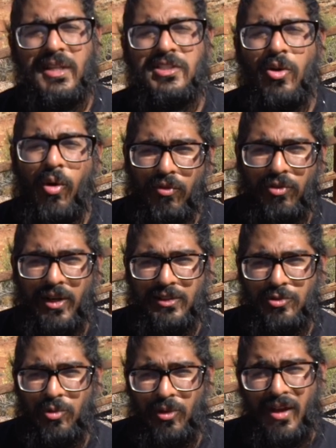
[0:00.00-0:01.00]
Mesa overnight
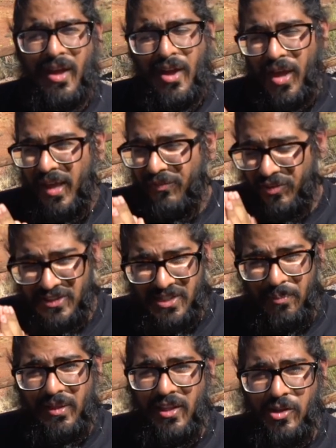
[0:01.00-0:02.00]
tour if it's
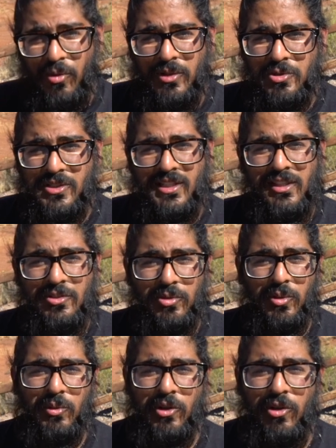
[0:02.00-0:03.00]
something that you're interested in
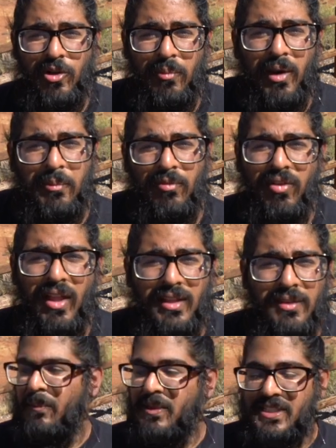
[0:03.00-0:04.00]
doing when you're here in Monument Valley.
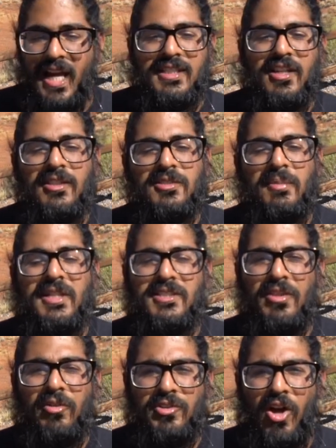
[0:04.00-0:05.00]
Besides Hunts
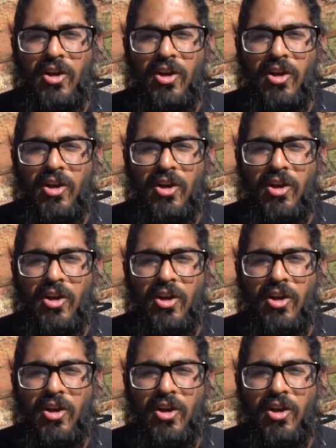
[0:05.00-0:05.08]
Mesa, there's